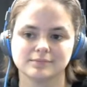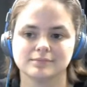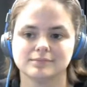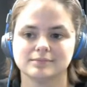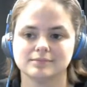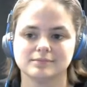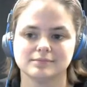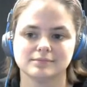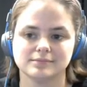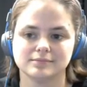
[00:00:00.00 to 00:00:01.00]

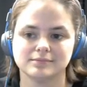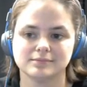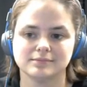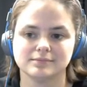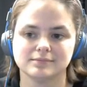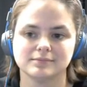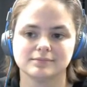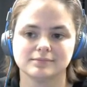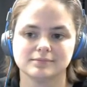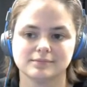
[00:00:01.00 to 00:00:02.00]

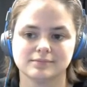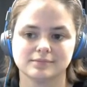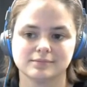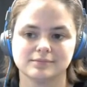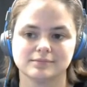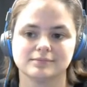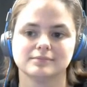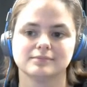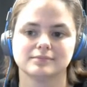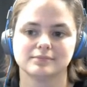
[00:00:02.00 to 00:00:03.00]

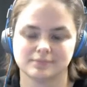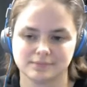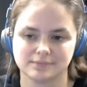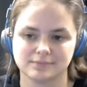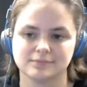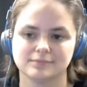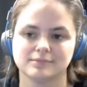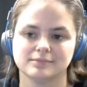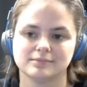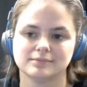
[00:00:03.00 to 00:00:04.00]

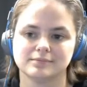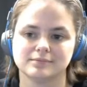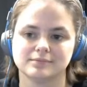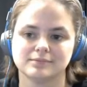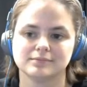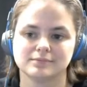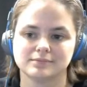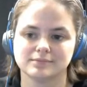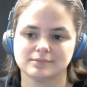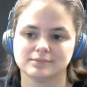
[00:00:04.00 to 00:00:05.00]

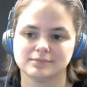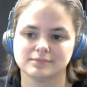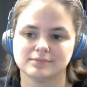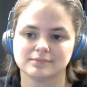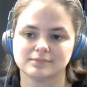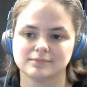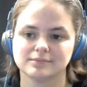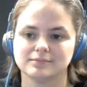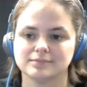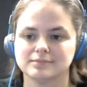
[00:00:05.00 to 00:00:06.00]

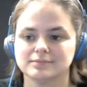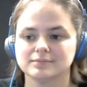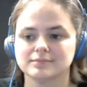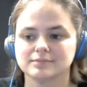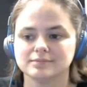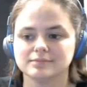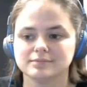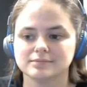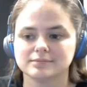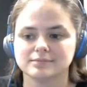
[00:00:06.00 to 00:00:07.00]

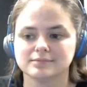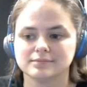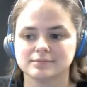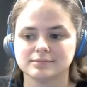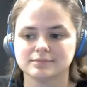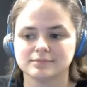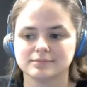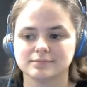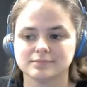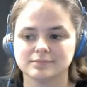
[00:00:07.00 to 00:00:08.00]
No words are spoken by the person on screen.